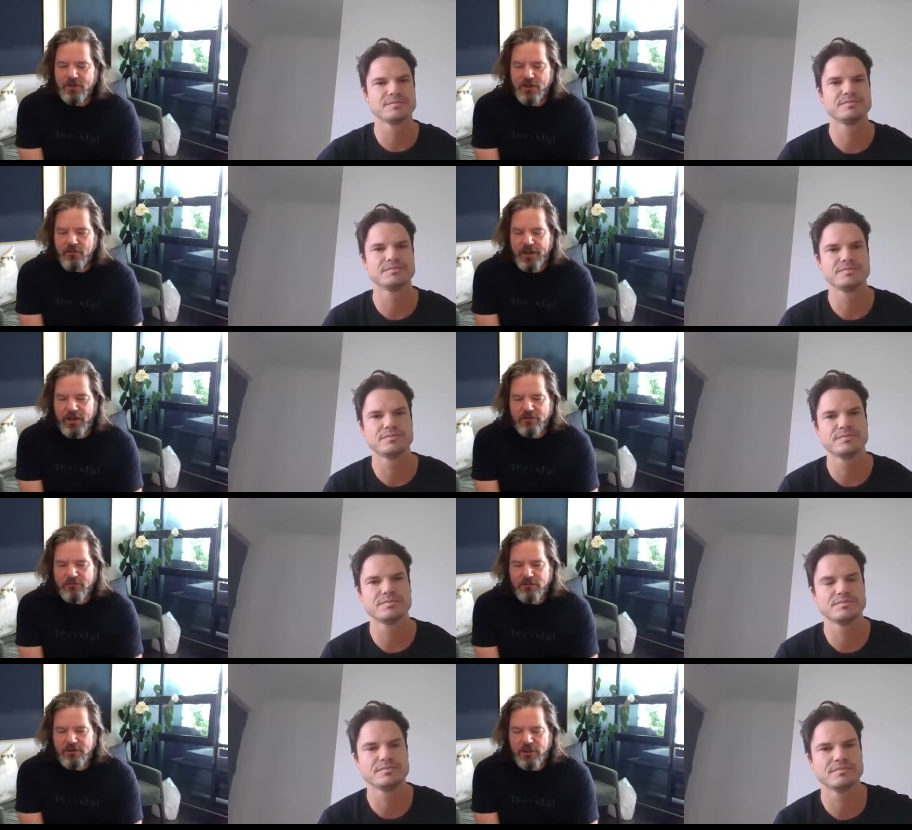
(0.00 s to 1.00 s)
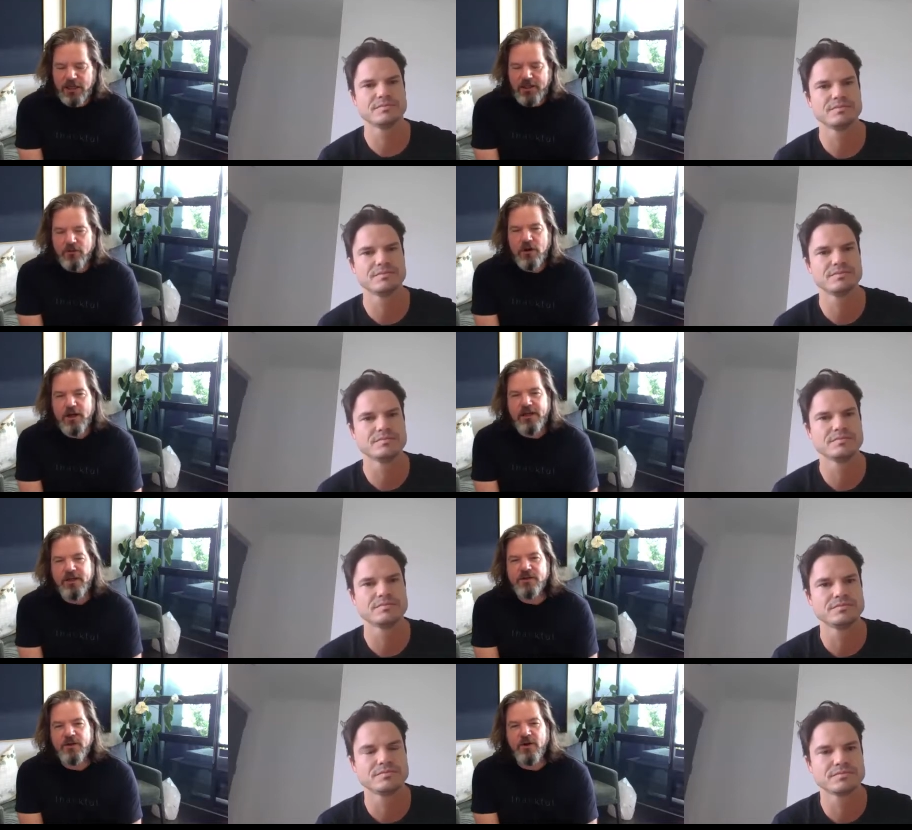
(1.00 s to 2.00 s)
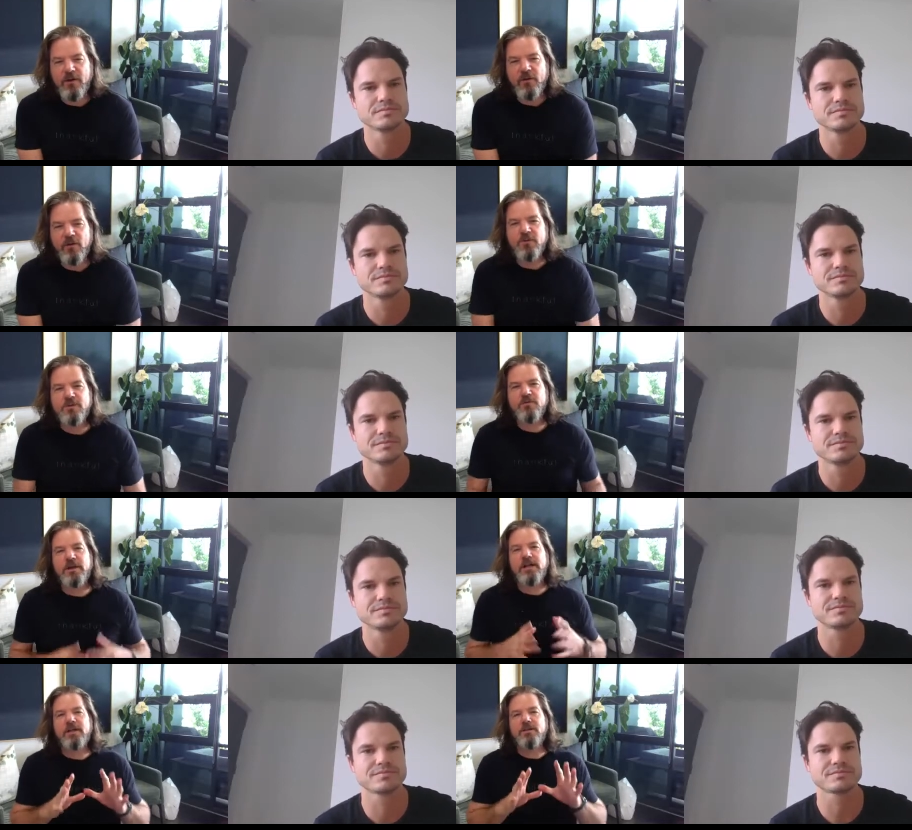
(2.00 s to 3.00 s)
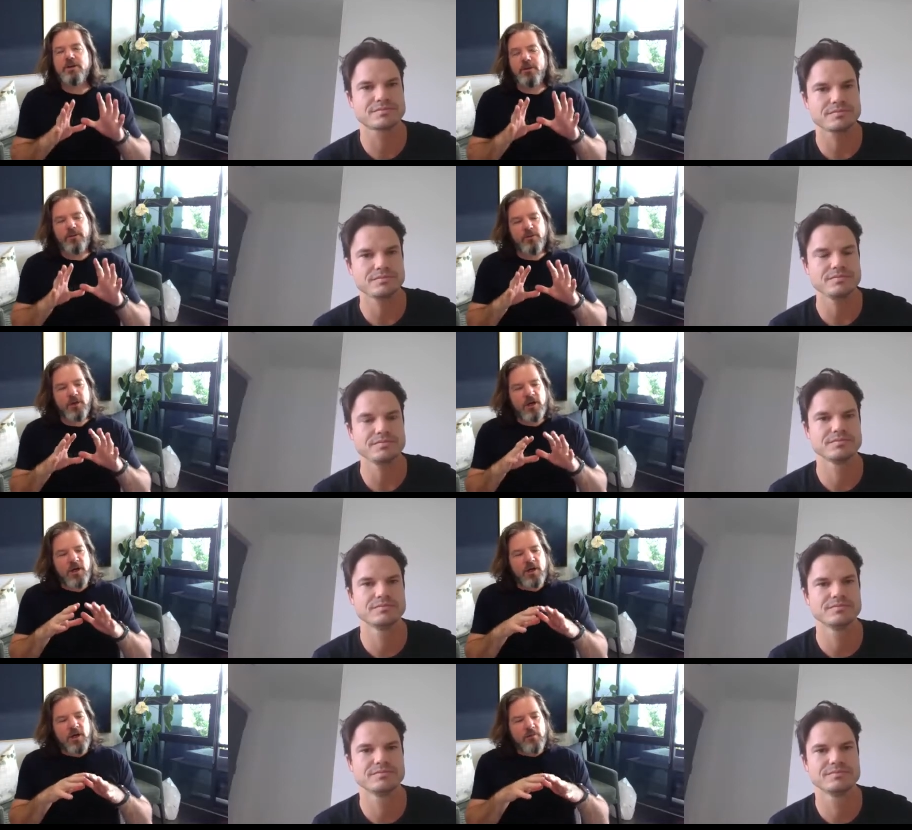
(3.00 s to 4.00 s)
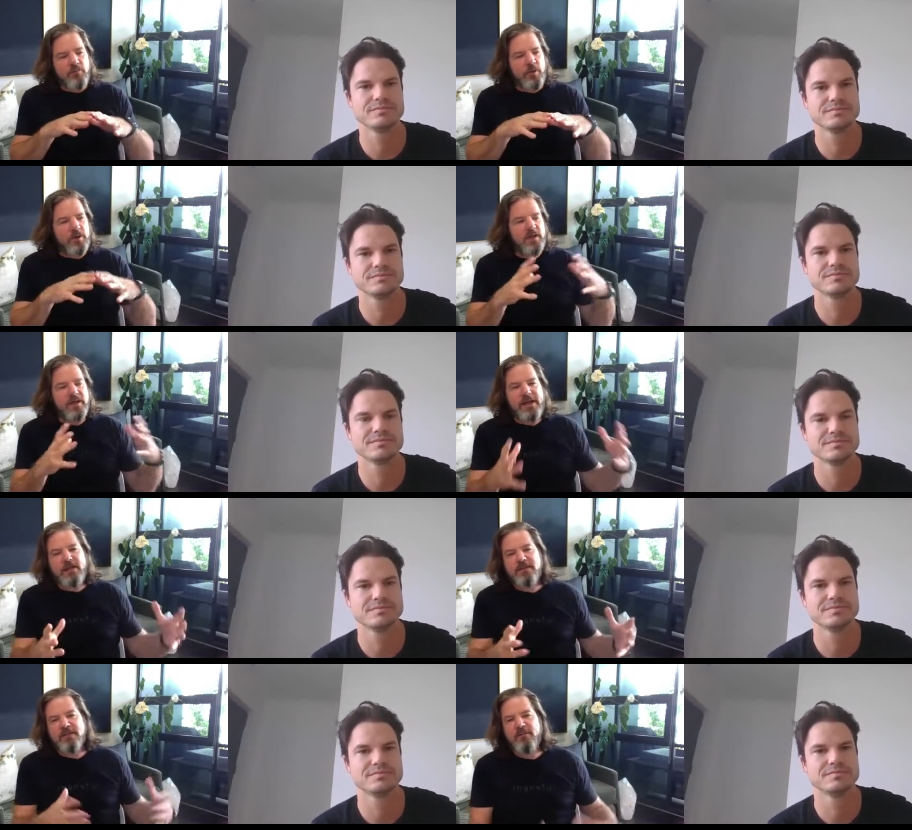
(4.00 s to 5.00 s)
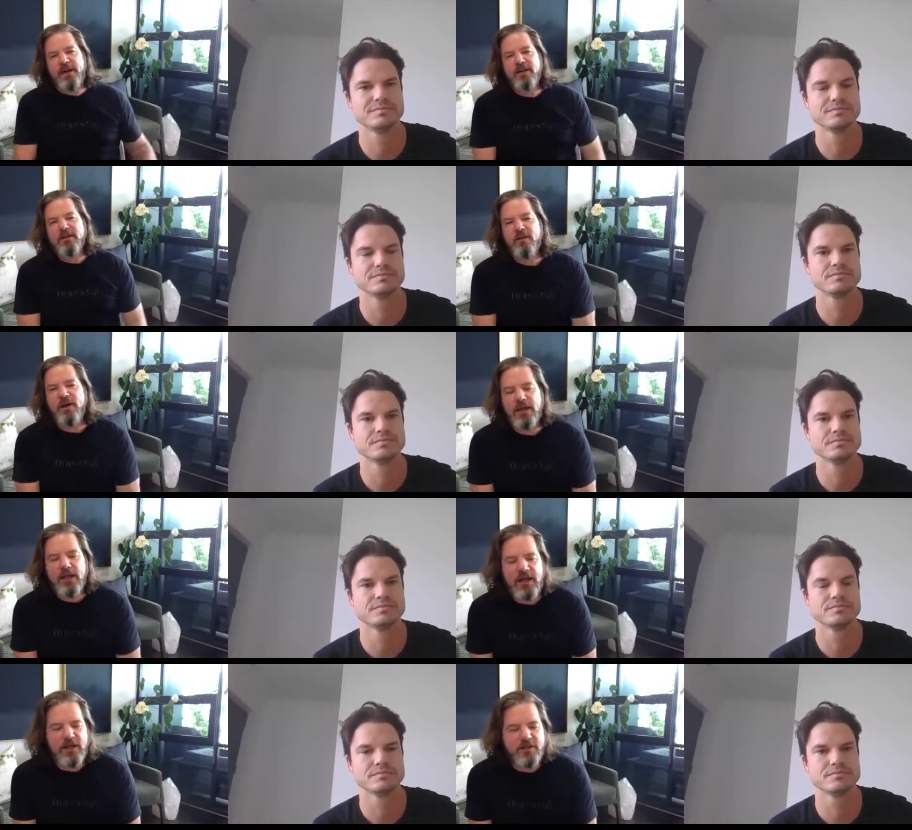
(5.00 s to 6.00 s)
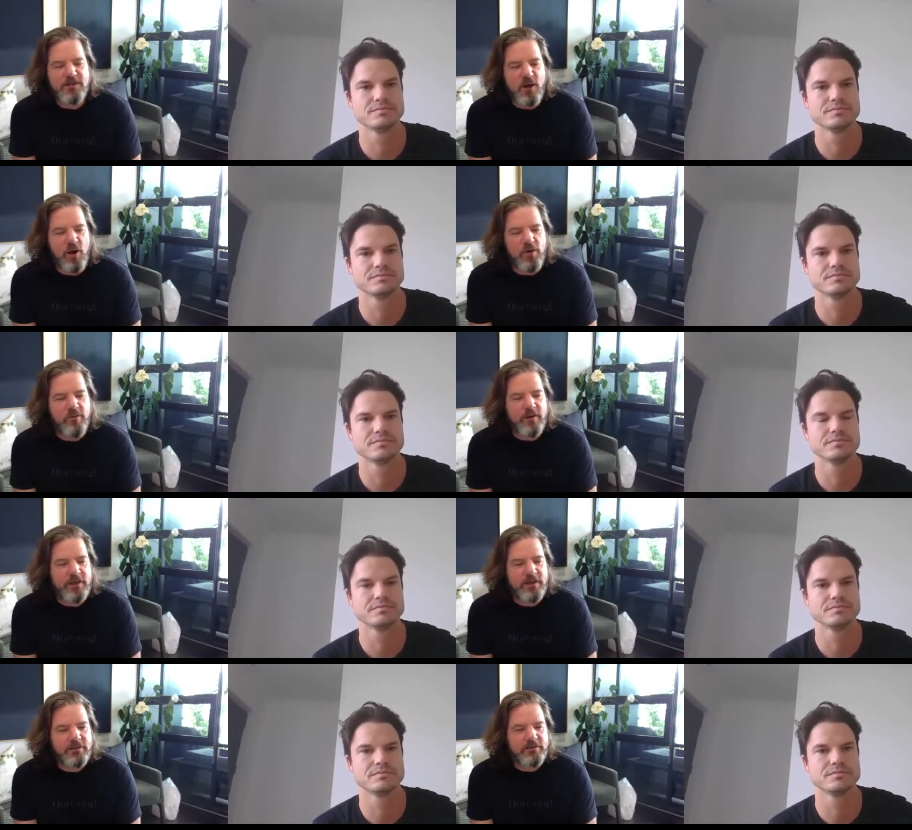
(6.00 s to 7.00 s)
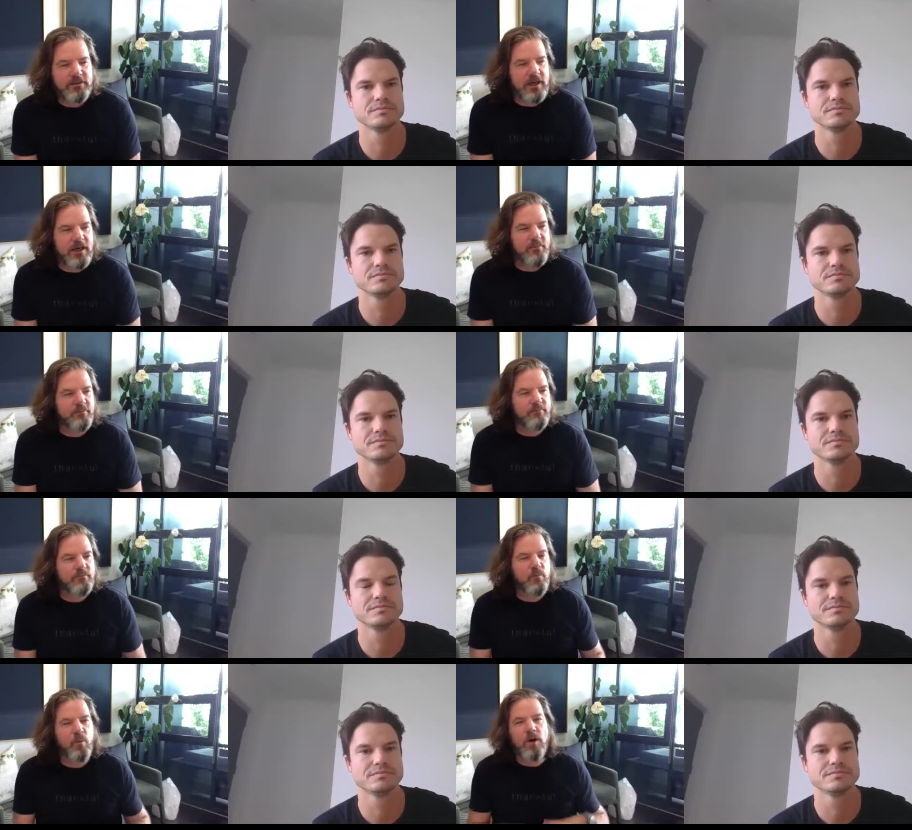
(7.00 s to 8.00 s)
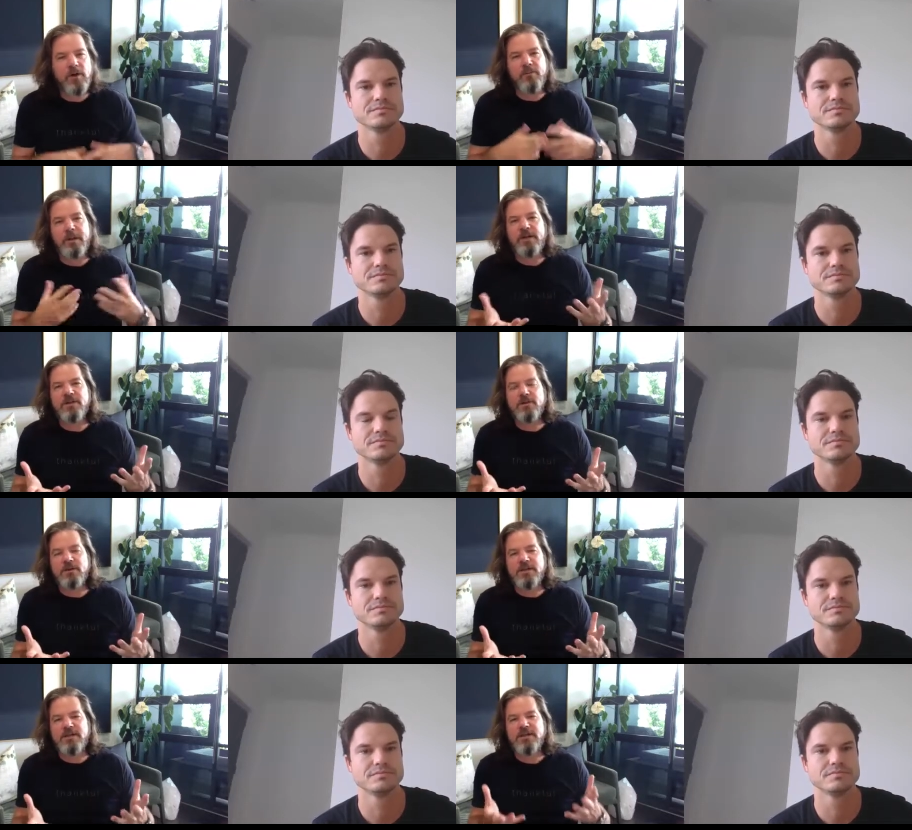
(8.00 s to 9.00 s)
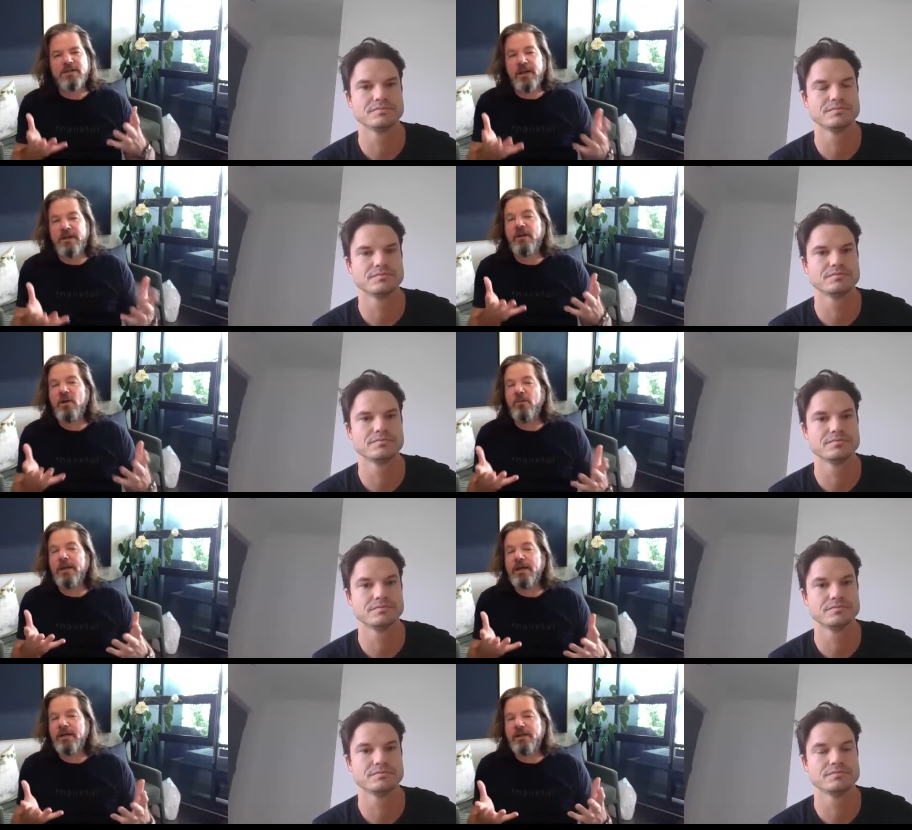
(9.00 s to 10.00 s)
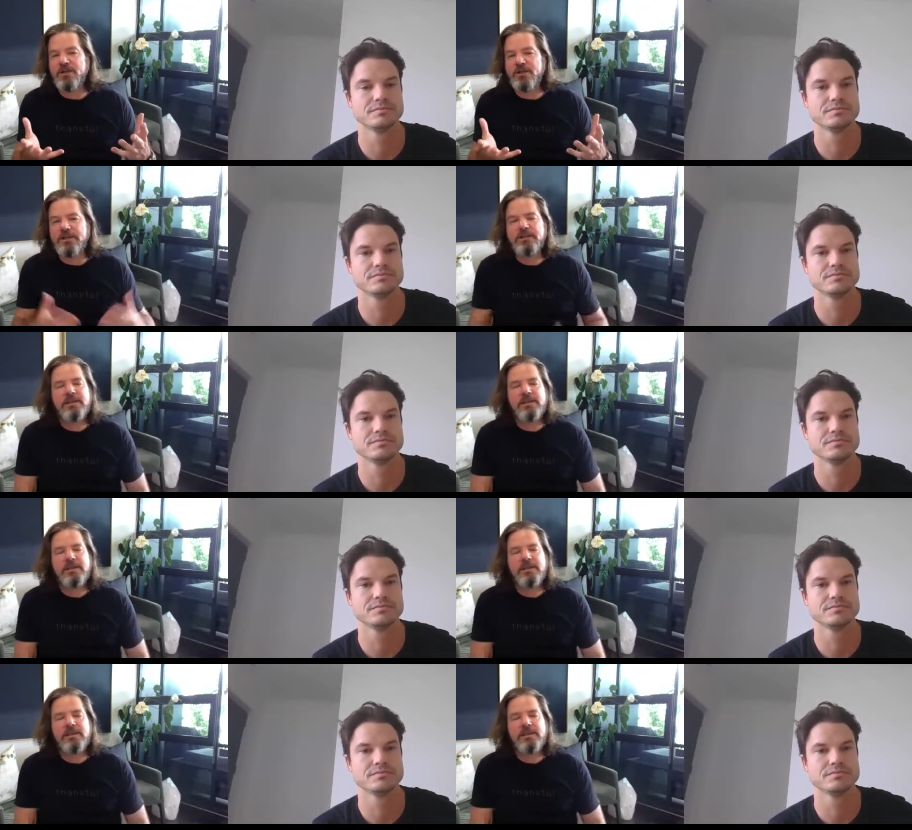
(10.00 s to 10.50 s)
Speaker 1: about eight or nine years ago, it was really to put a lens and a magnifying glass over um, what it means to exist in the human condition